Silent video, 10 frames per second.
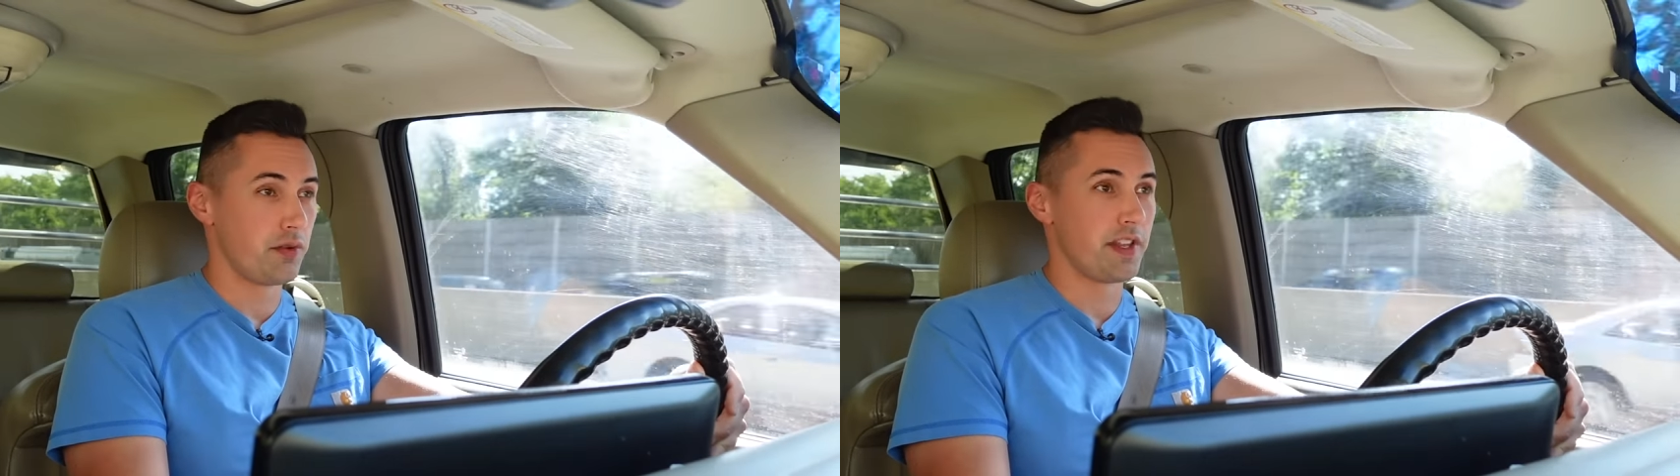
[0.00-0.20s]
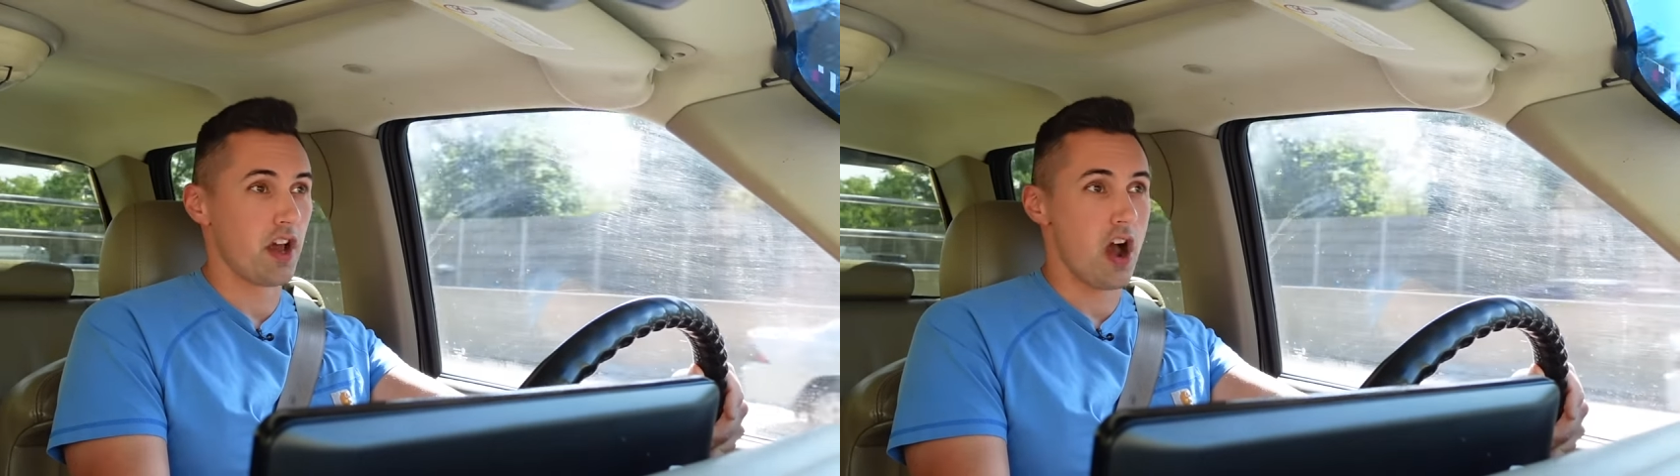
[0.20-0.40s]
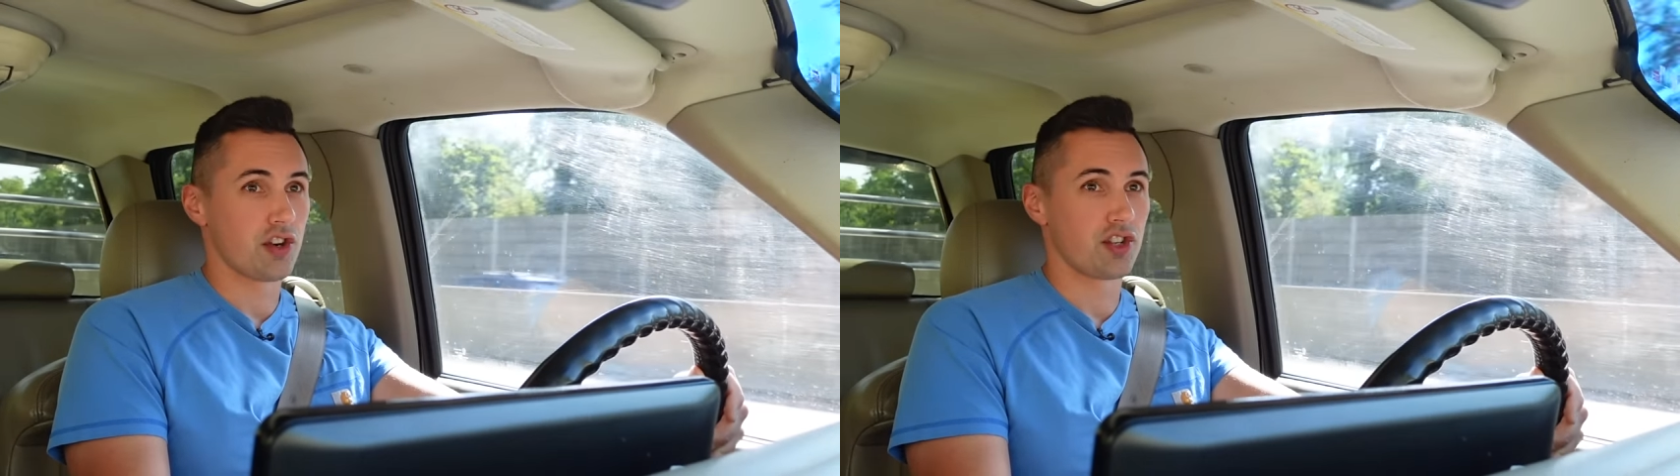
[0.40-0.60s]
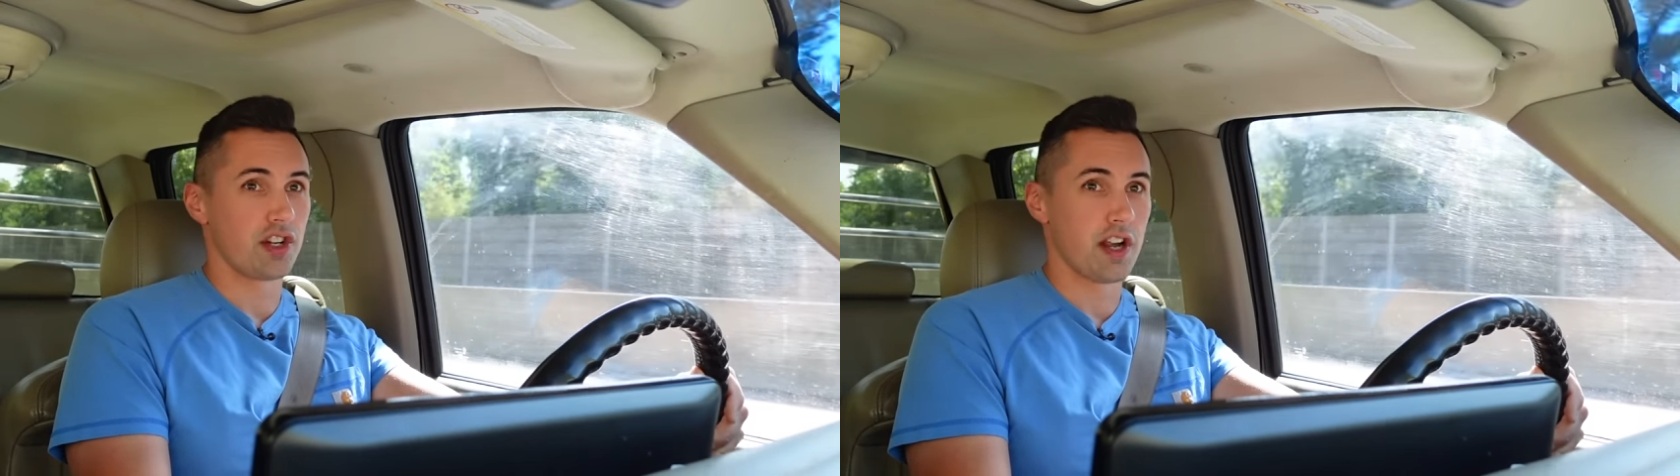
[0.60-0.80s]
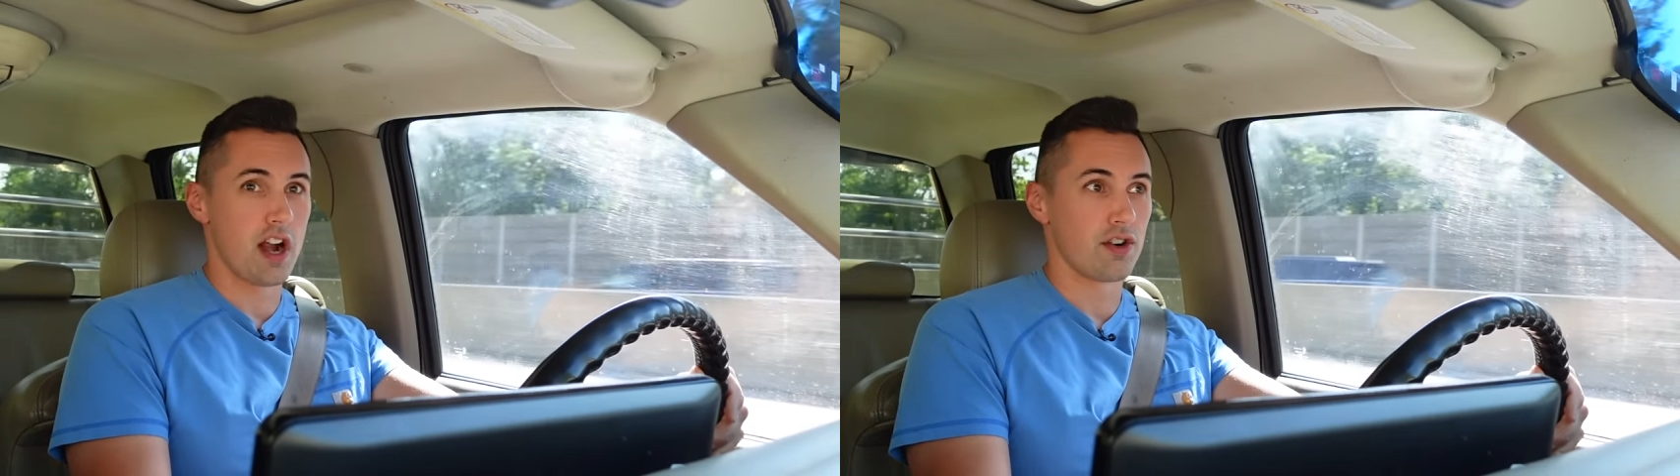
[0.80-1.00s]
to the
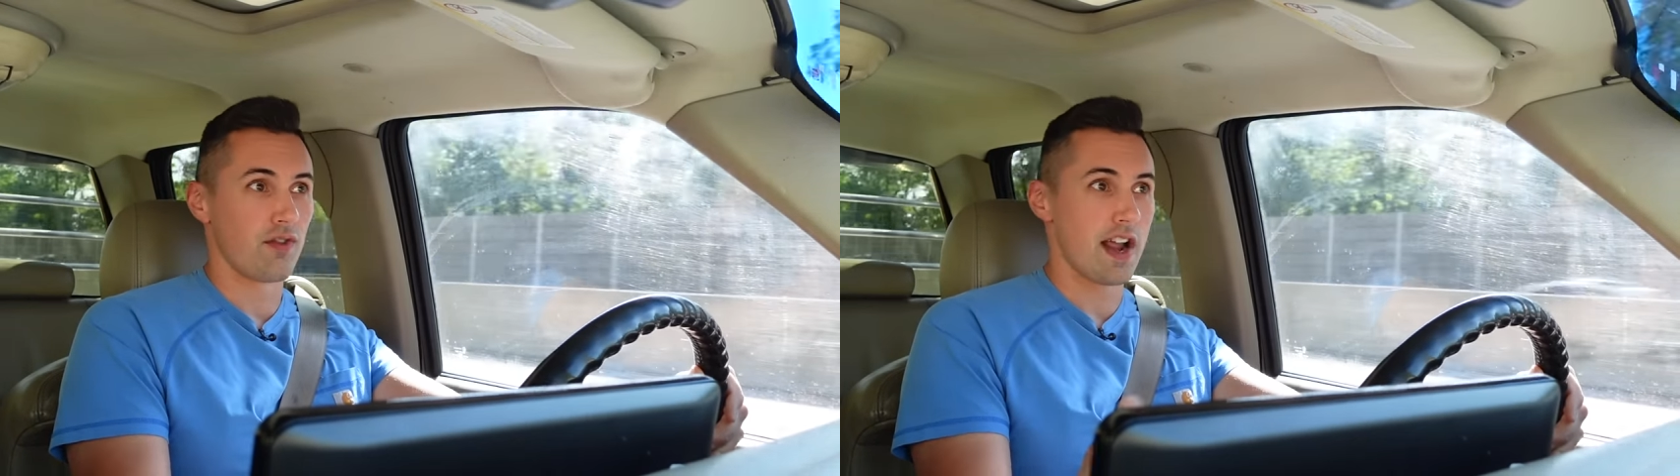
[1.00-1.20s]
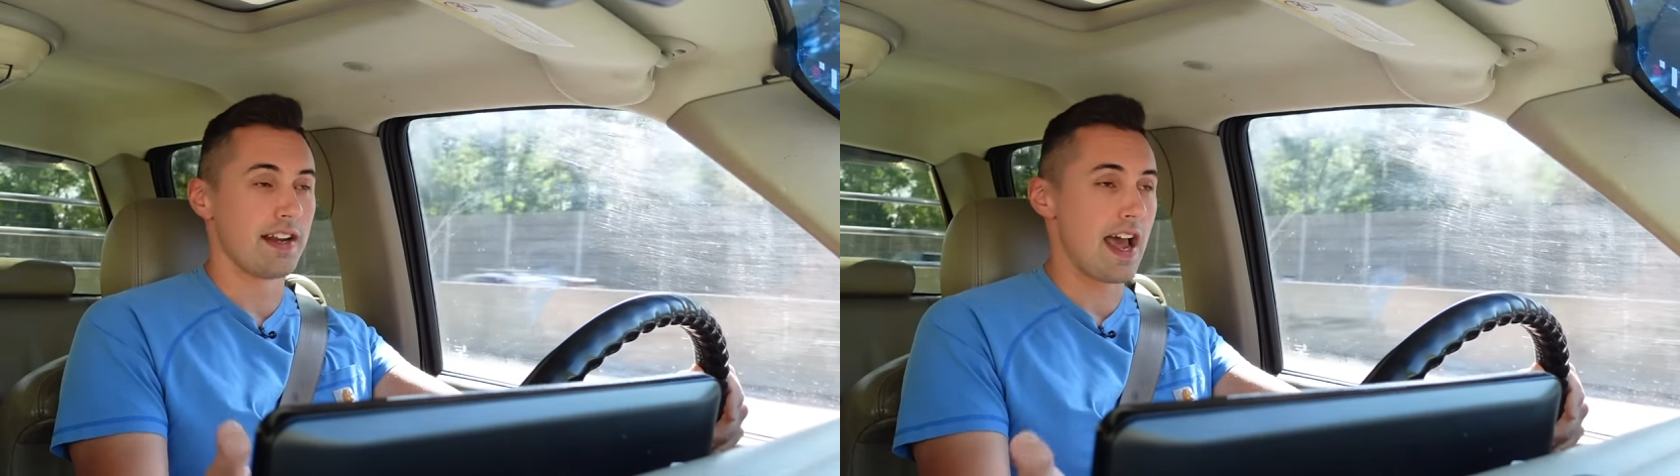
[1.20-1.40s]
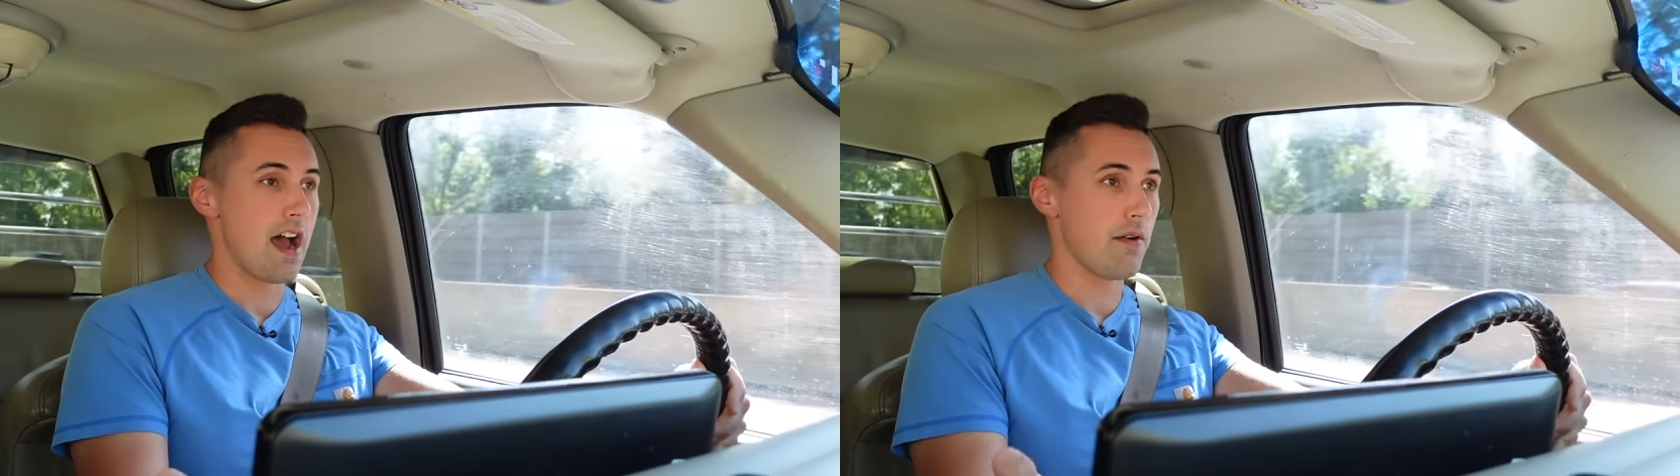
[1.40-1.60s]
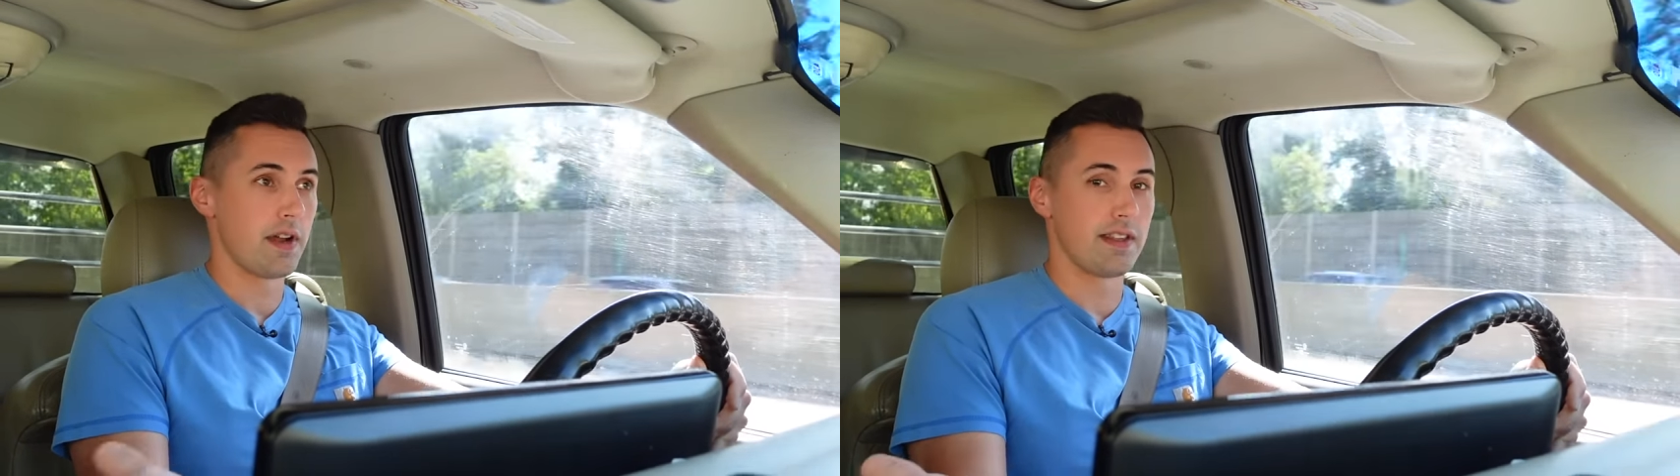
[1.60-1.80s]
auction yard right now,